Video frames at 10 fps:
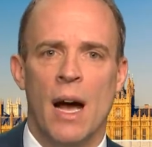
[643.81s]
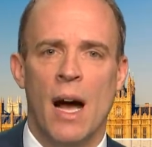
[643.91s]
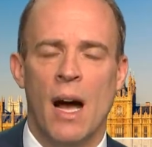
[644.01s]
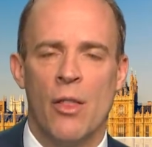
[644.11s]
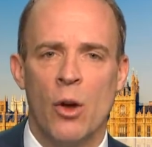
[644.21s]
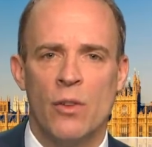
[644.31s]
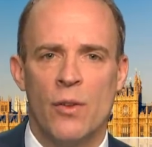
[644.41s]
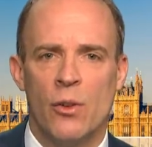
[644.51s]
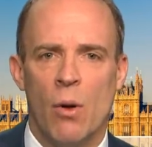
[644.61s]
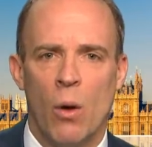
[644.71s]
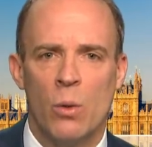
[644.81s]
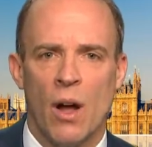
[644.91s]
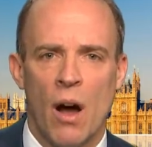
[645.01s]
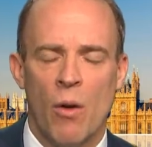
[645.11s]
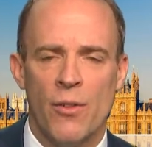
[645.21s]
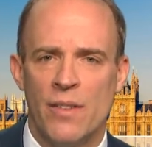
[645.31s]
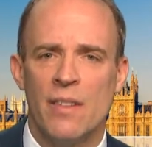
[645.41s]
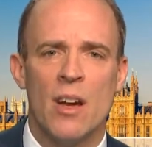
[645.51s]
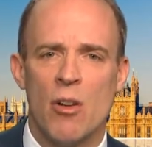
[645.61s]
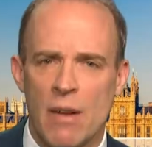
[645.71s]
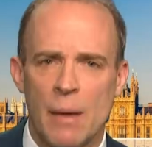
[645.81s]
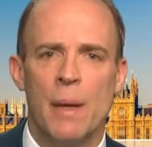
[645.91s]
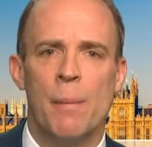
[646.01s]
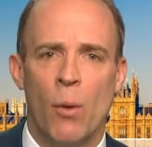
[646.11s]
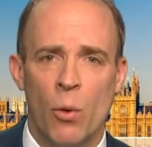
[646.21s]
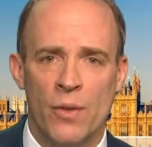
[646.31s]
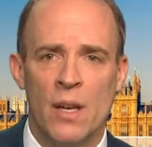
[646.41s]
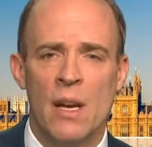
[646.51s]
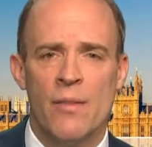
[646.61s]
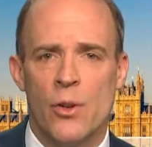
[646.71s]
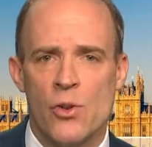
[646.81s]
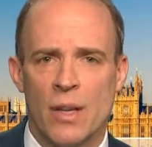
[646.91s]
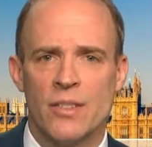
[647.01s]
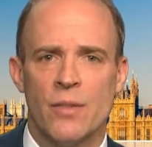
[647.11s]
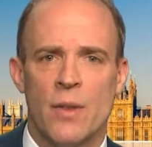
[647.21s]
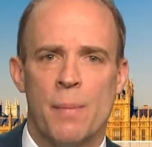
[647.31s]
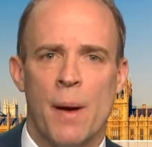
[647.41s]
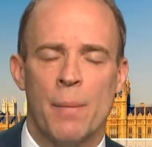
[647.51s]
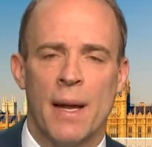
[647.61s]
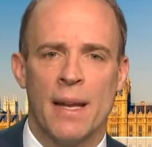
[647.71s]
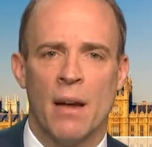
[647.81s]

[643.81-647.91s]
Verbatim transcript: uh, those of us who hold high office, is incredibly important for the trust of the public.